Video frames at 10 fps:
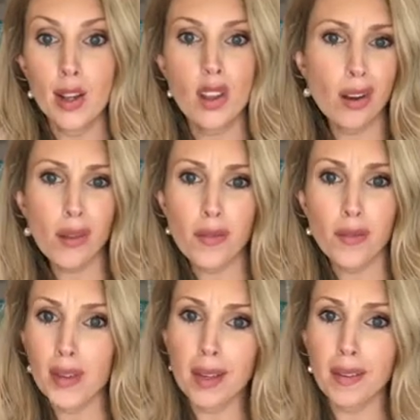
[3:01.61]
you don't
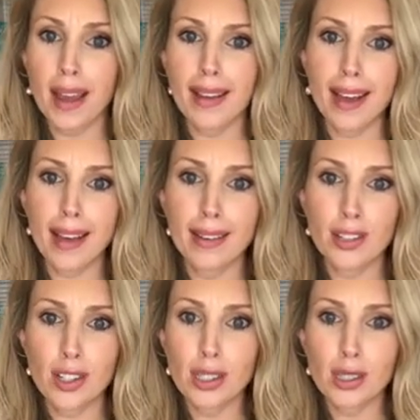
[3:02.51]
feel like it,
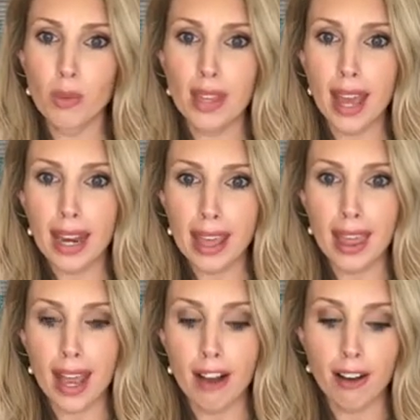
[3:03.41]
just with
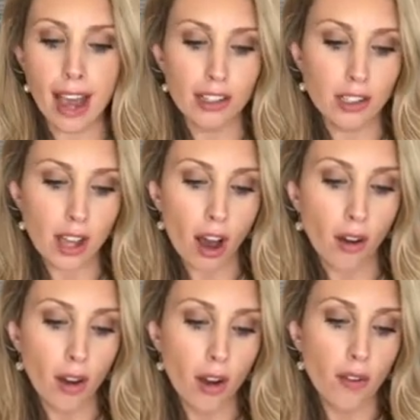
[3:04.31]
anything, okay?
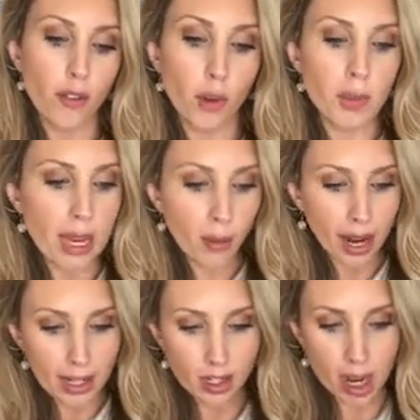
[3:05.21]
So for me,
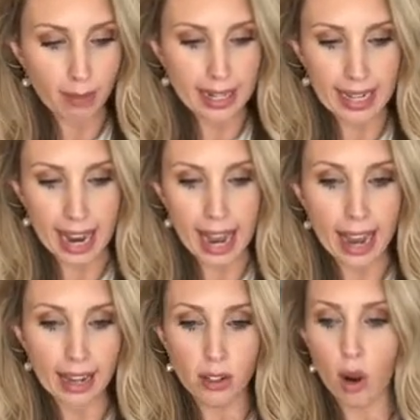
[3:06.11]
when I start my
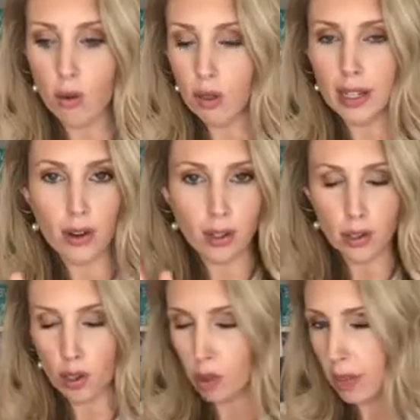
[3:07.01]
day, I don't get on
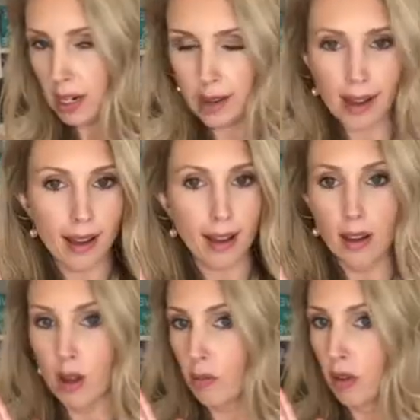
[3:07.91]
social media
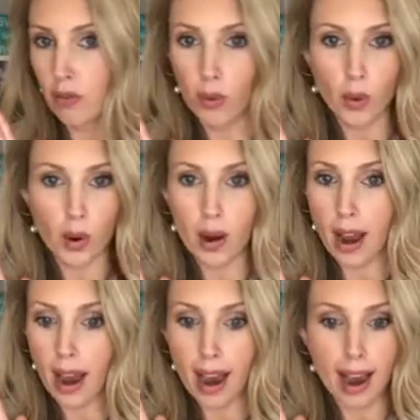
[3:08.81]
before
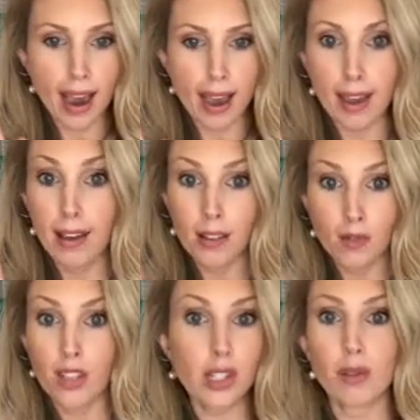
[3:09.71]
I
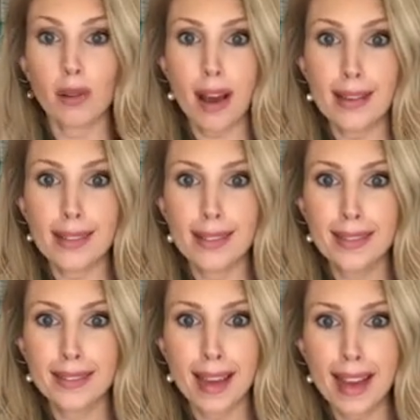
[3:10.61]
visualize,
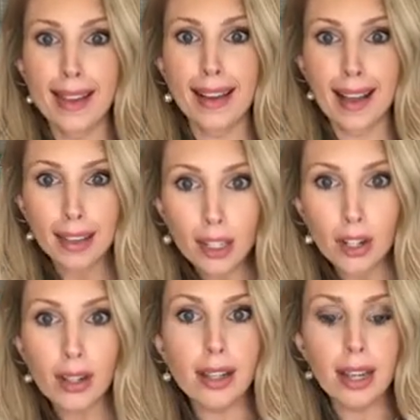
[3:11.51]
okay? Like I
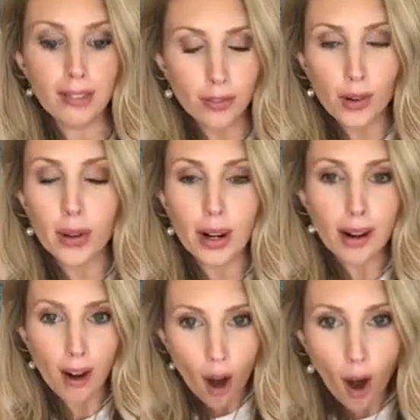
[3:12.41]
literally,
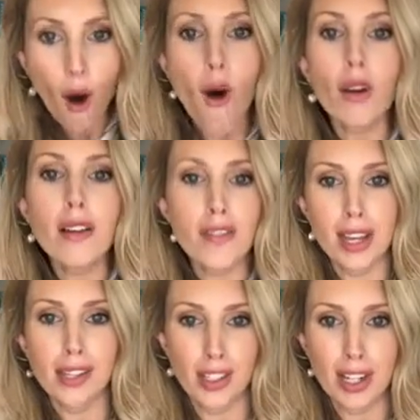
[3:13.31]
for all of
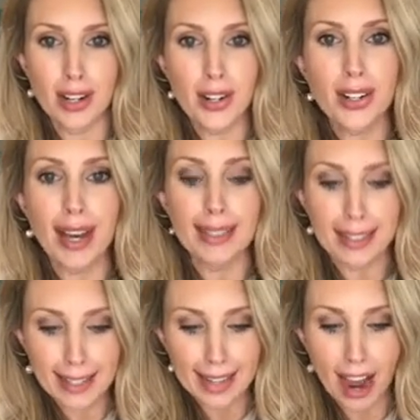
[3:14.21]
these years, I
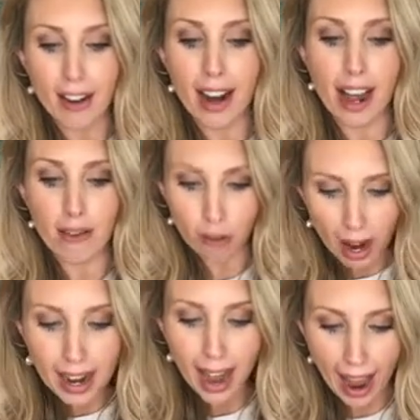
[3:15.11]
sit down and I
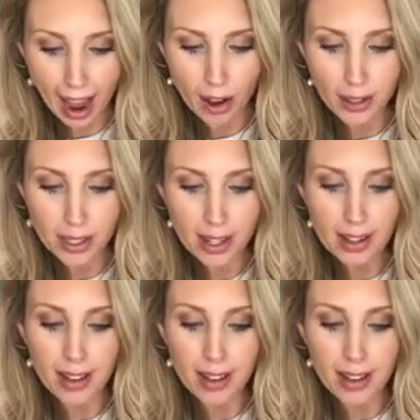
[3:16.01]
write out